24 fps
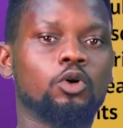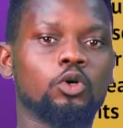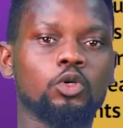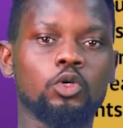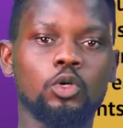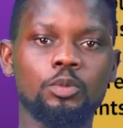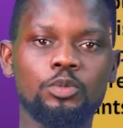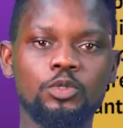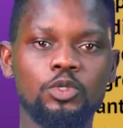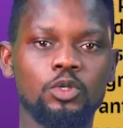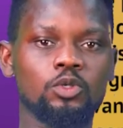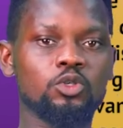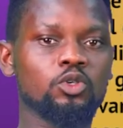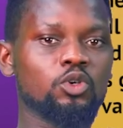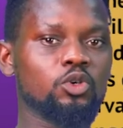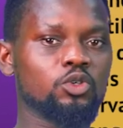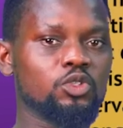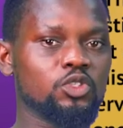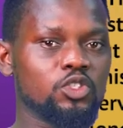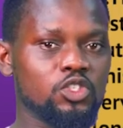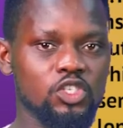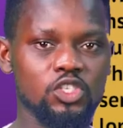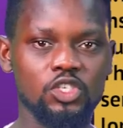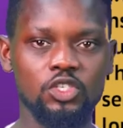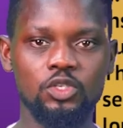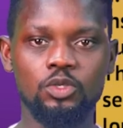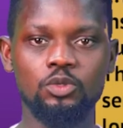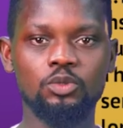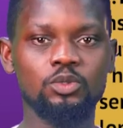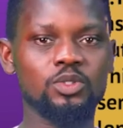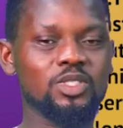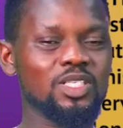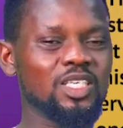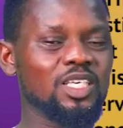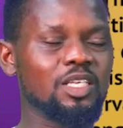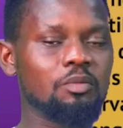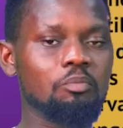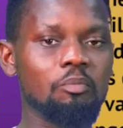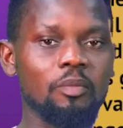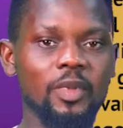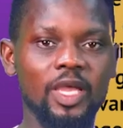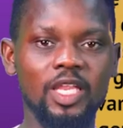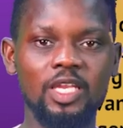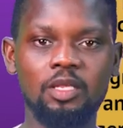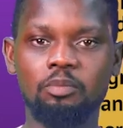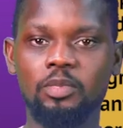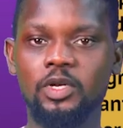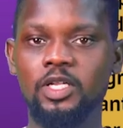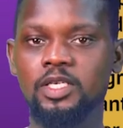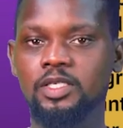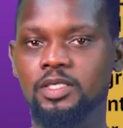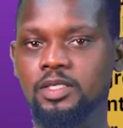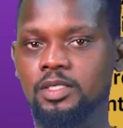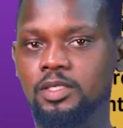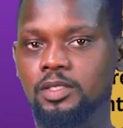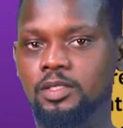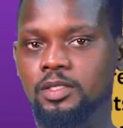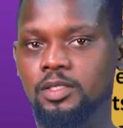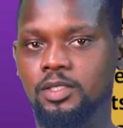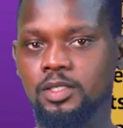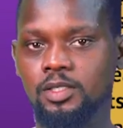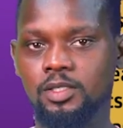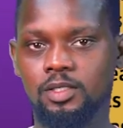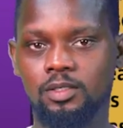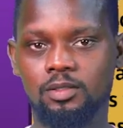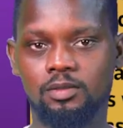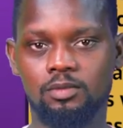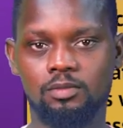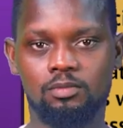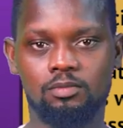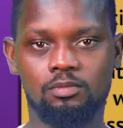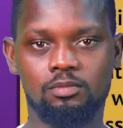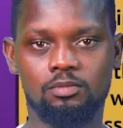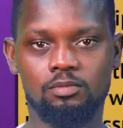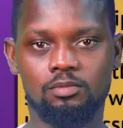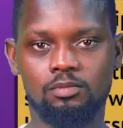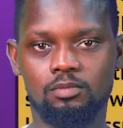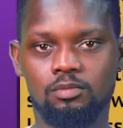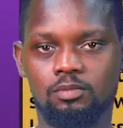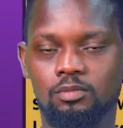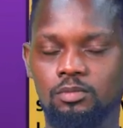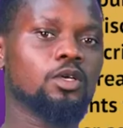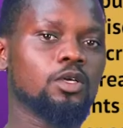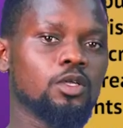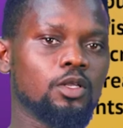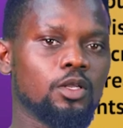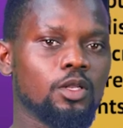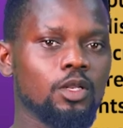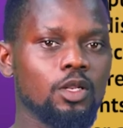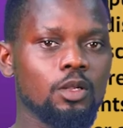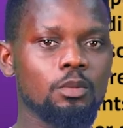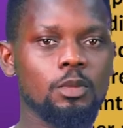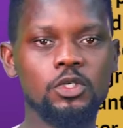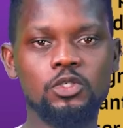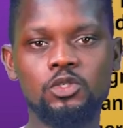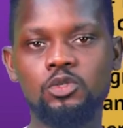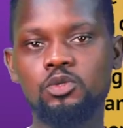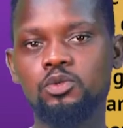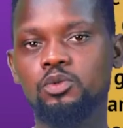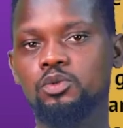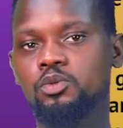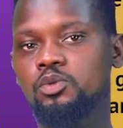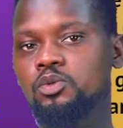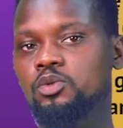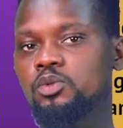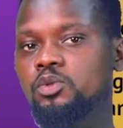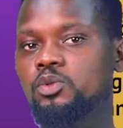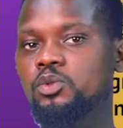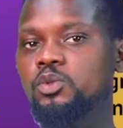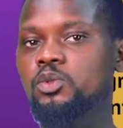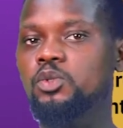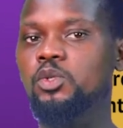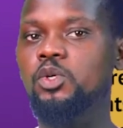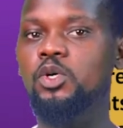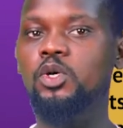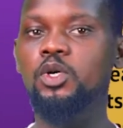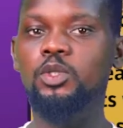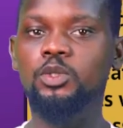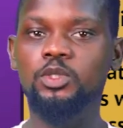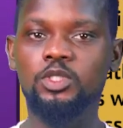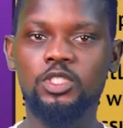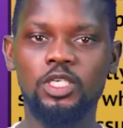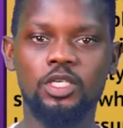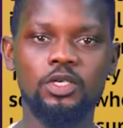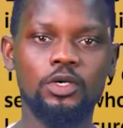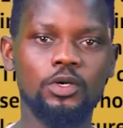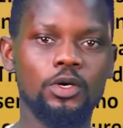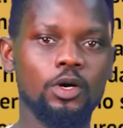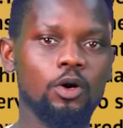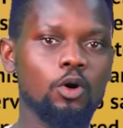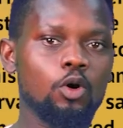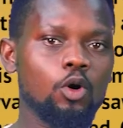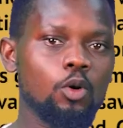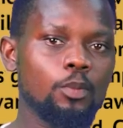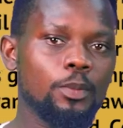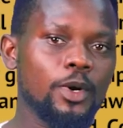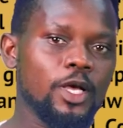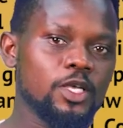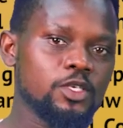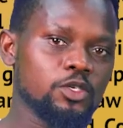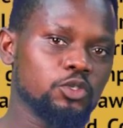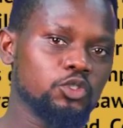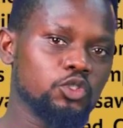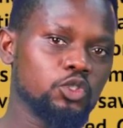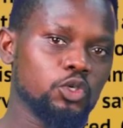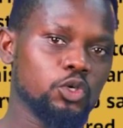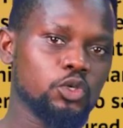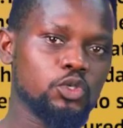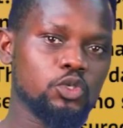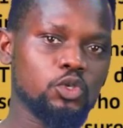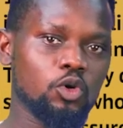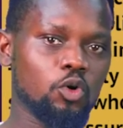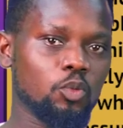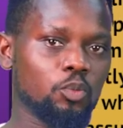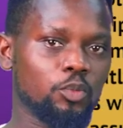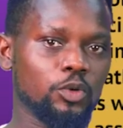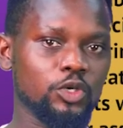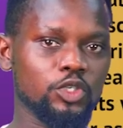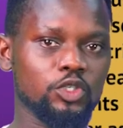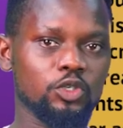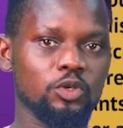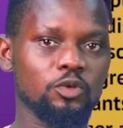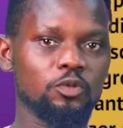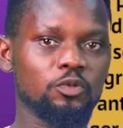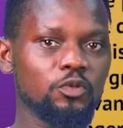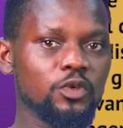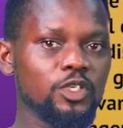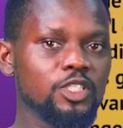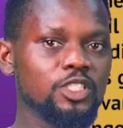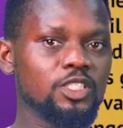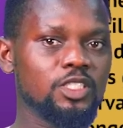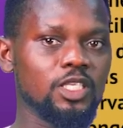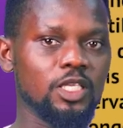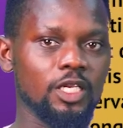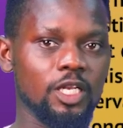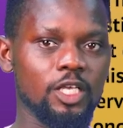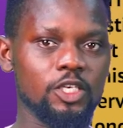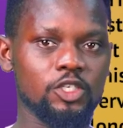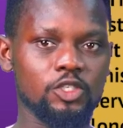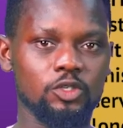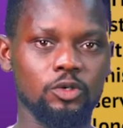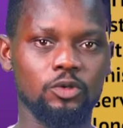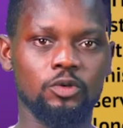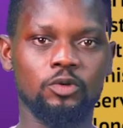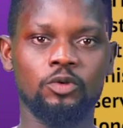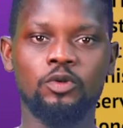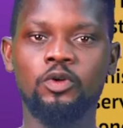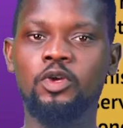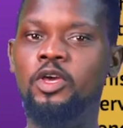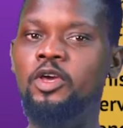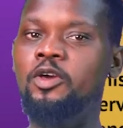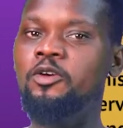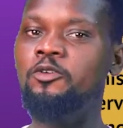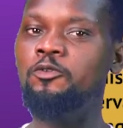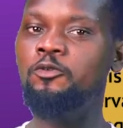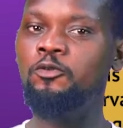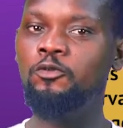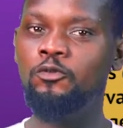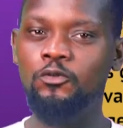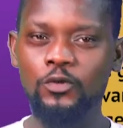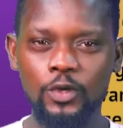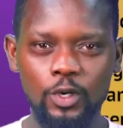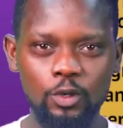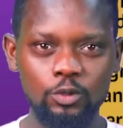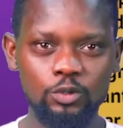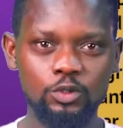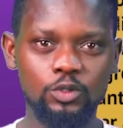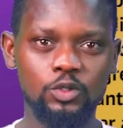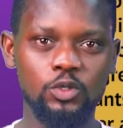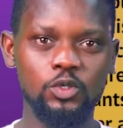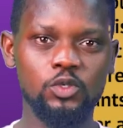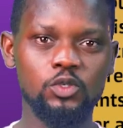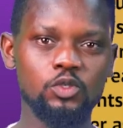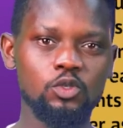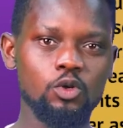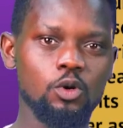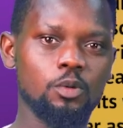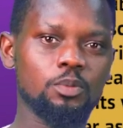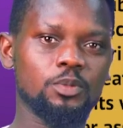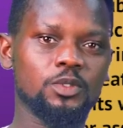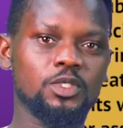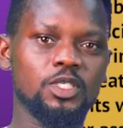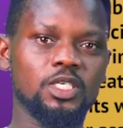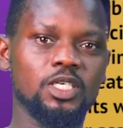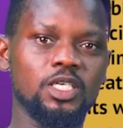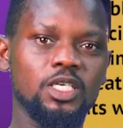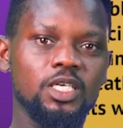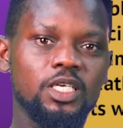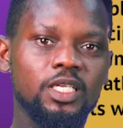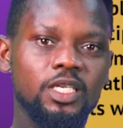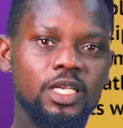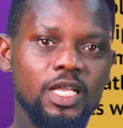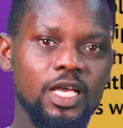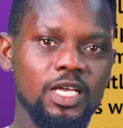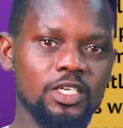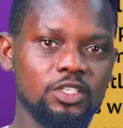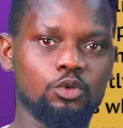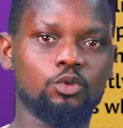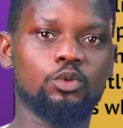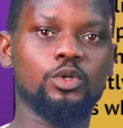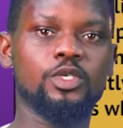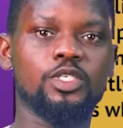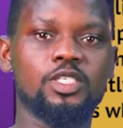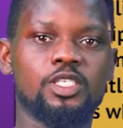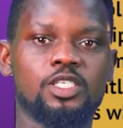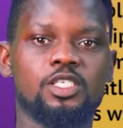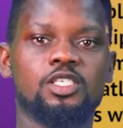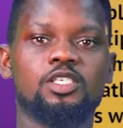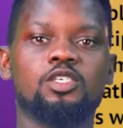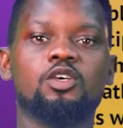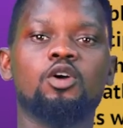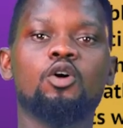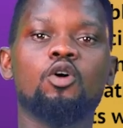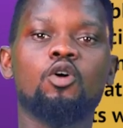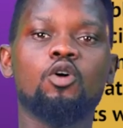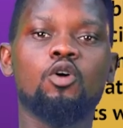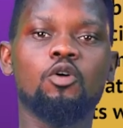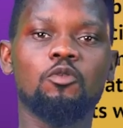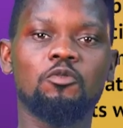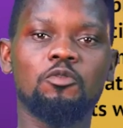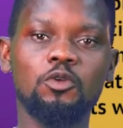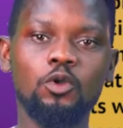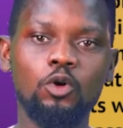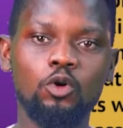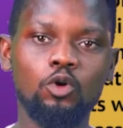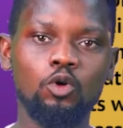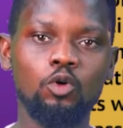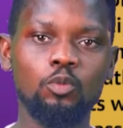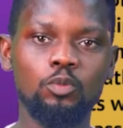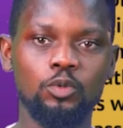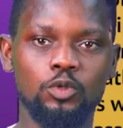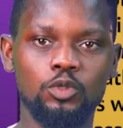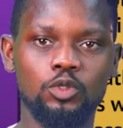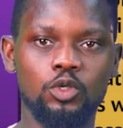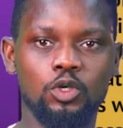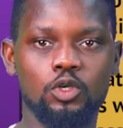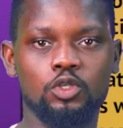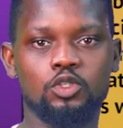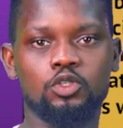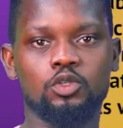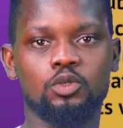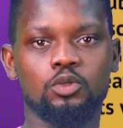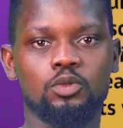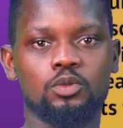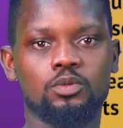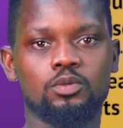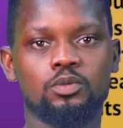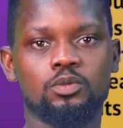Corruption continued in many places. Number 2, General Obasanjo's Operation Feed the Nation failed to stop the inadequacy of local production.